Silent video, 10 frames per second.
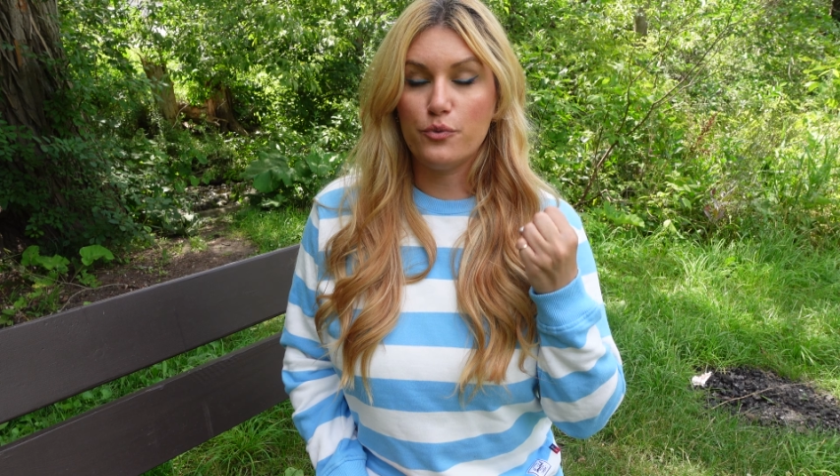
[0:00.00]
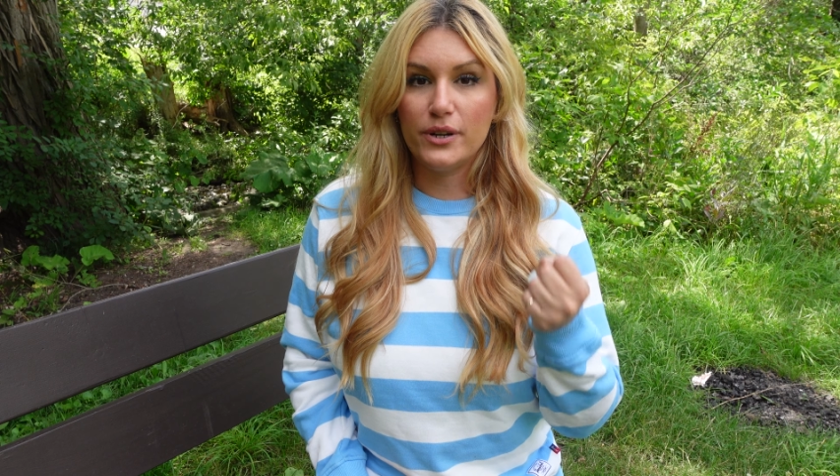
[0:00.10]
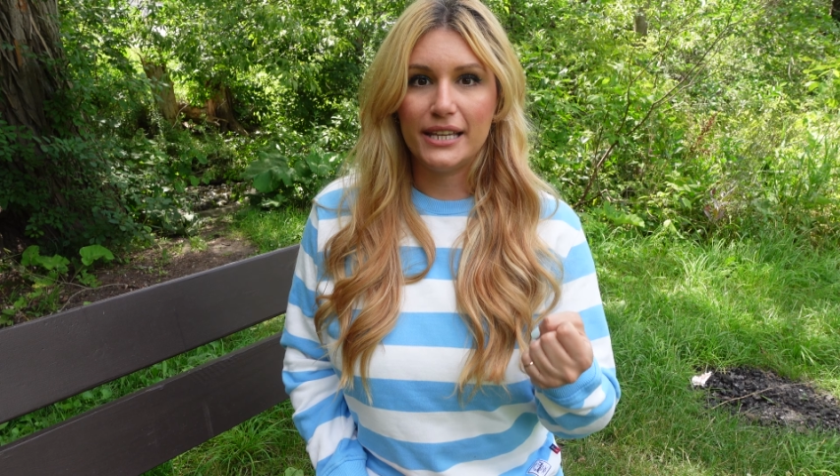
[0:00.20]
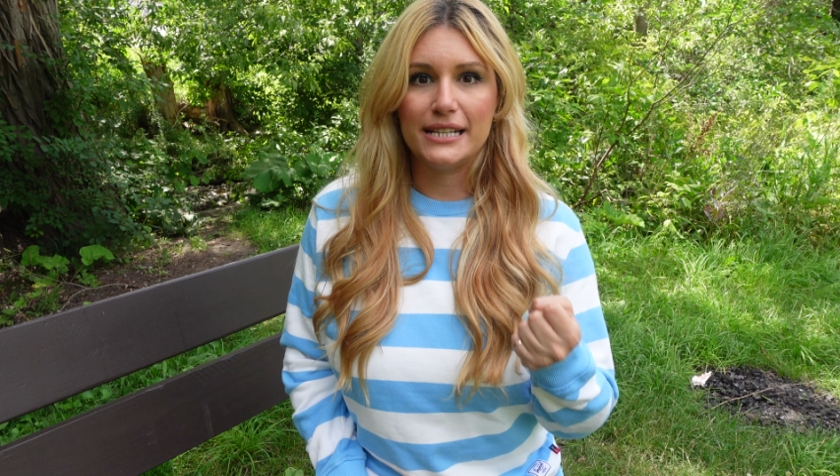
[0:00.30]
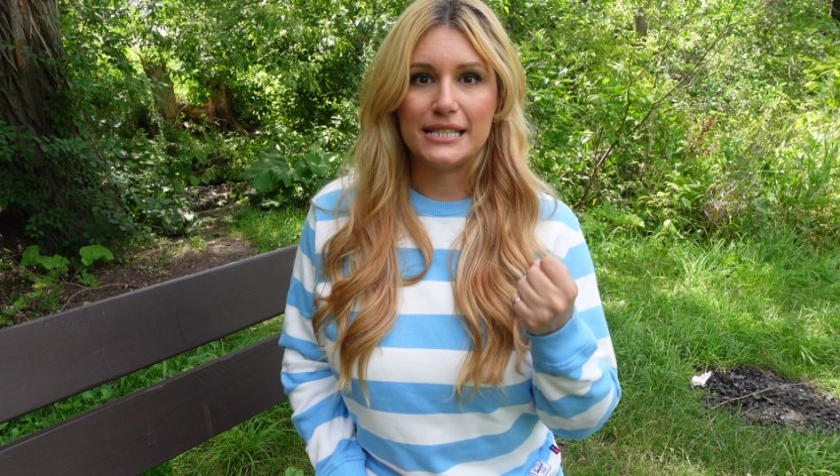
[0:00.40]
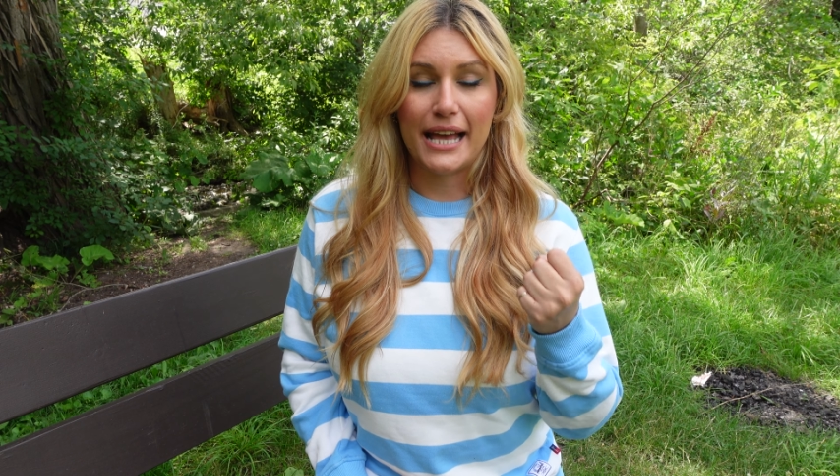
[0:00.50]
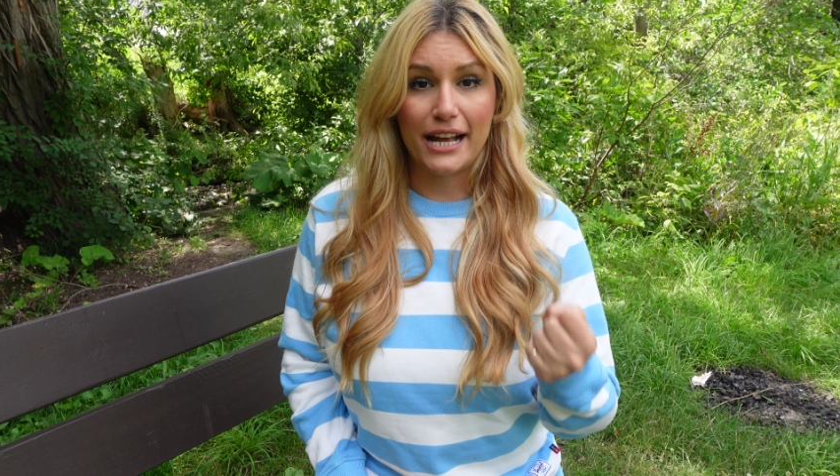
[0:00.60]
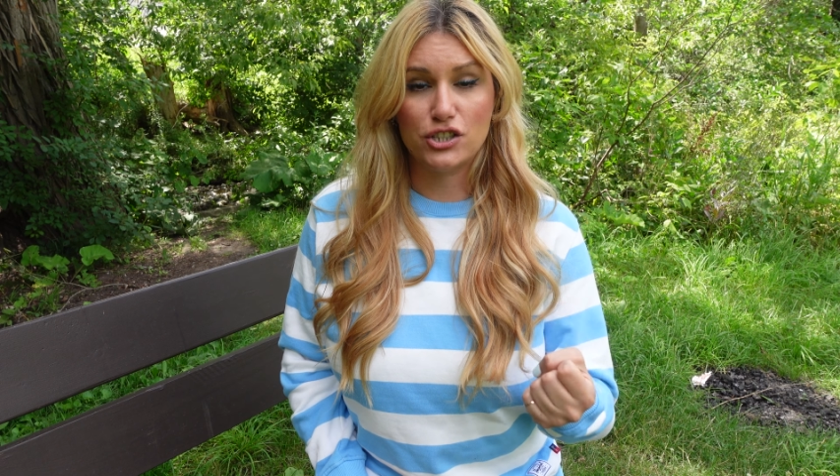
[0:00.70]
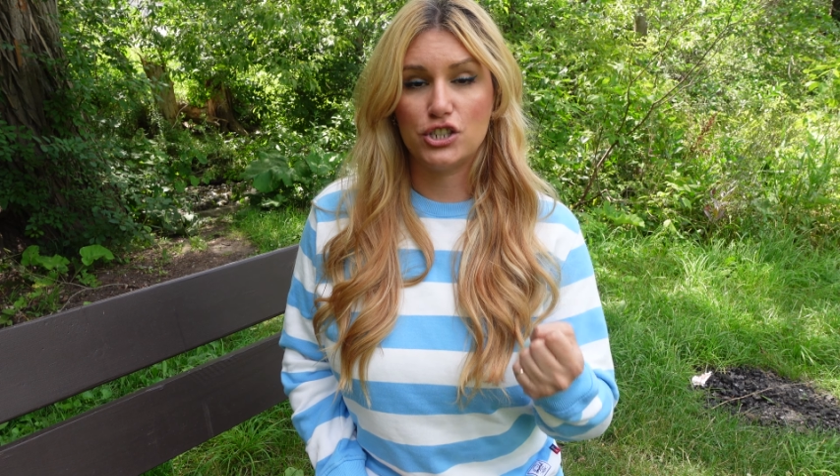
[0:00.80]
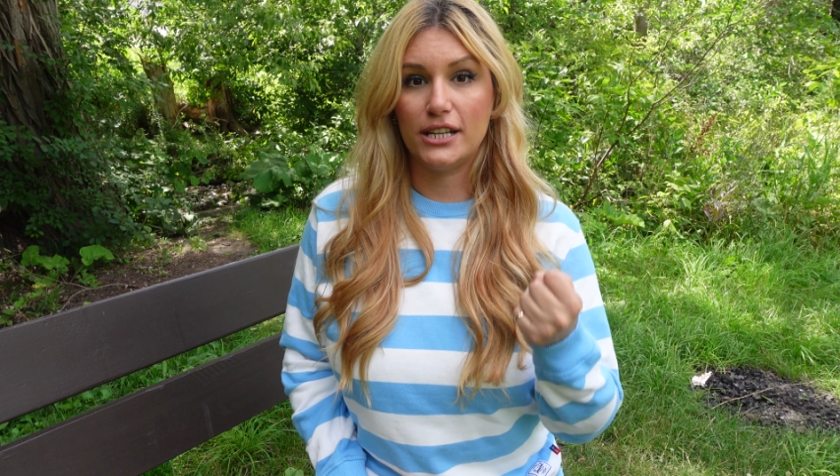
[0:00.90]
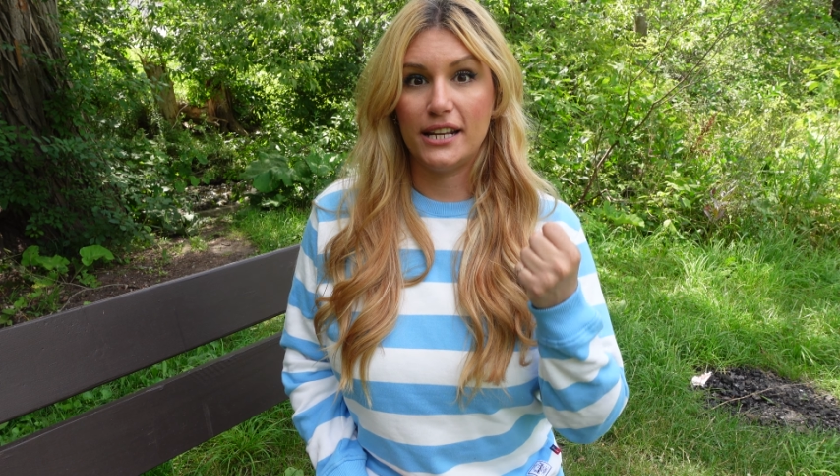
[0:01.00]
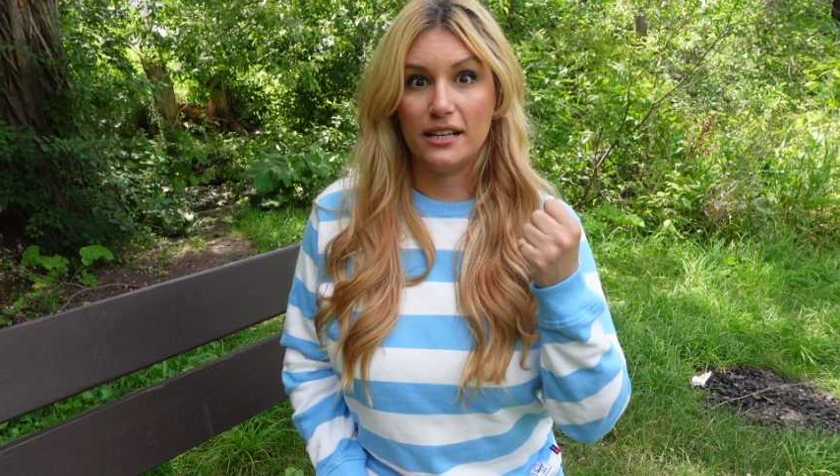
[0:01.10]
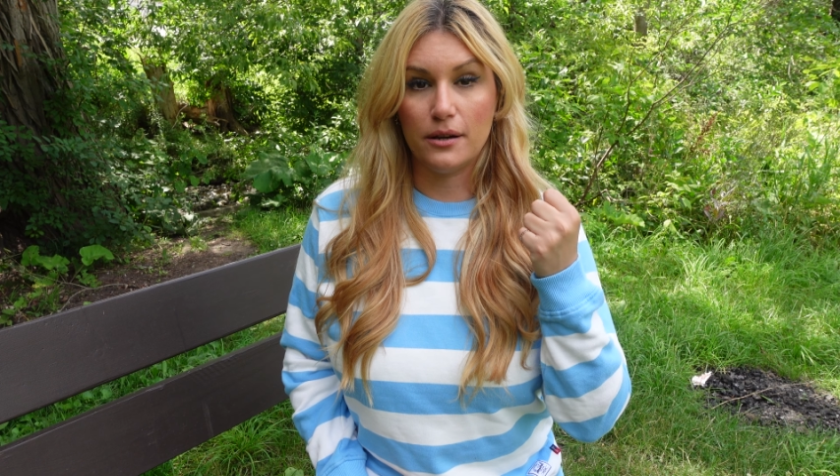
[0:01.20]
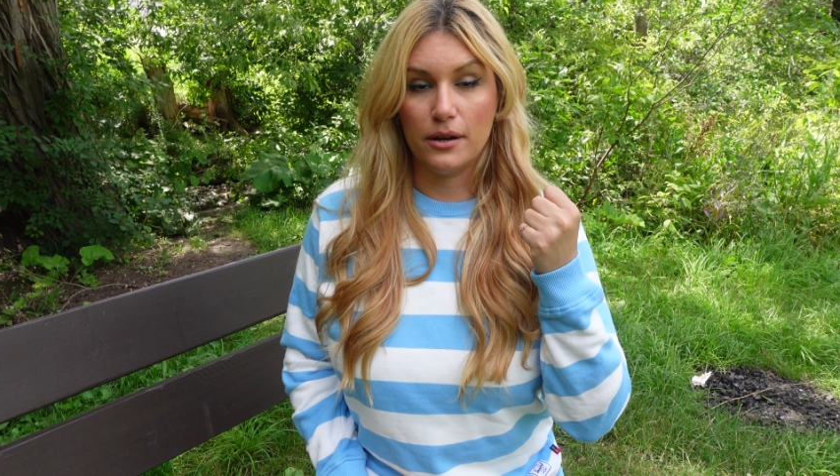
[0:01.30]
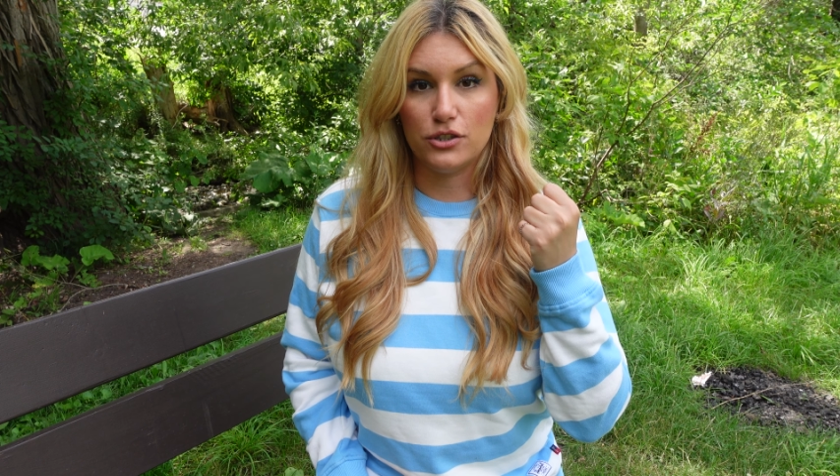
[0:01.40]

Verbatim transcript: really attached to getting a,